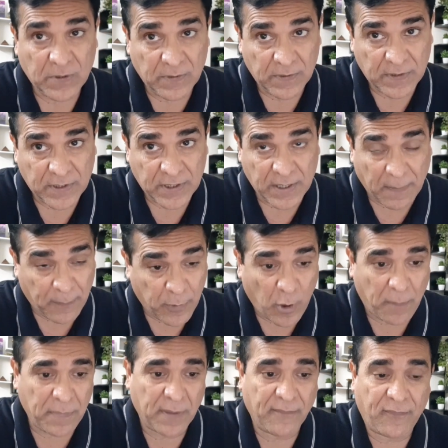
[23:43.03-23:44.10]
some
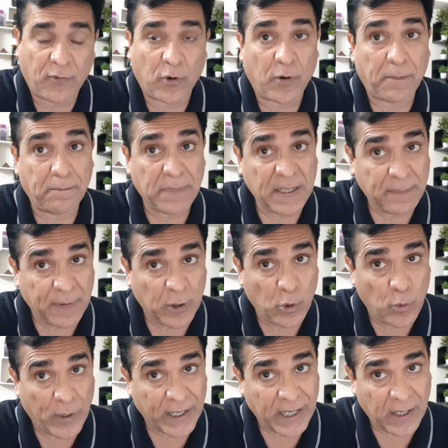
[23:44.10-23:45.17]
problem for people
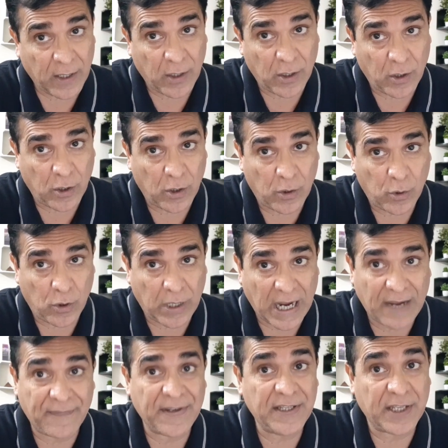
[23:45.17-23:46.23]
who are
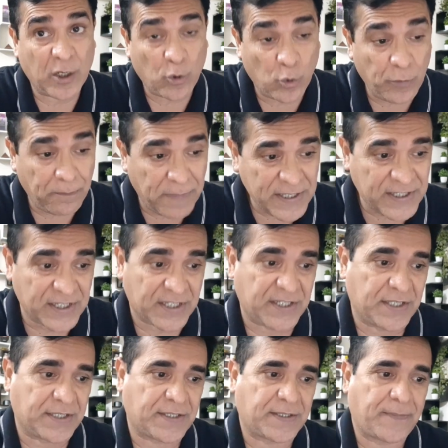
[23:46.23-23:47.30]
having their own
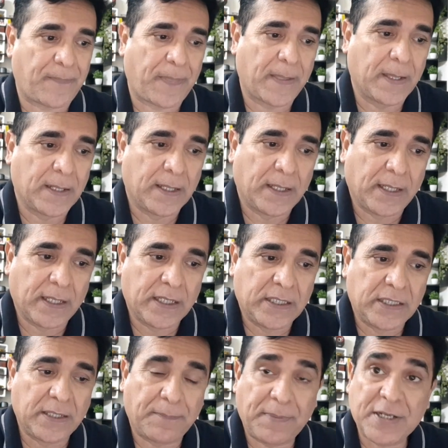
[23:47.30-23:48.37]
businesses.
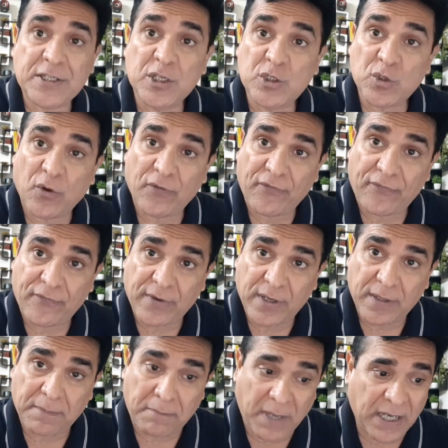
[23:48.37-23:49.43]
The presence of
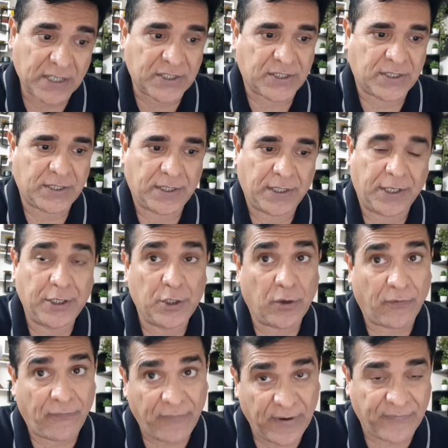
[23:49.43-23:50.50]
Mars in
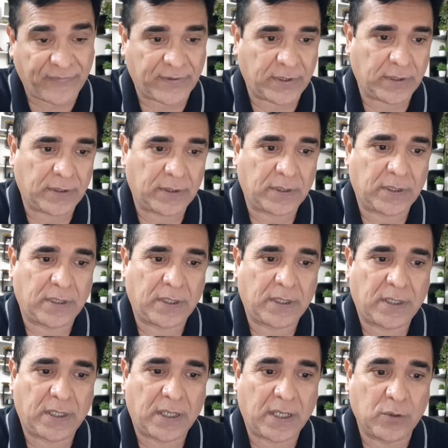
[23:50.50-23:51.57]
your 5th
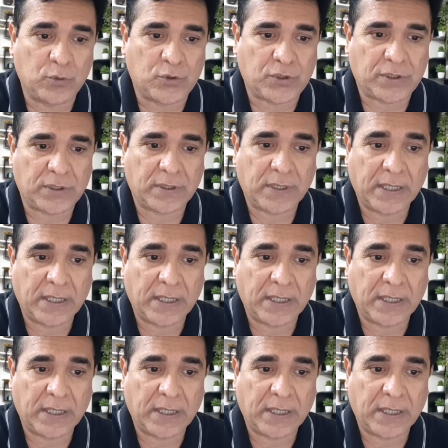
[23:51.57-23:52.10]
house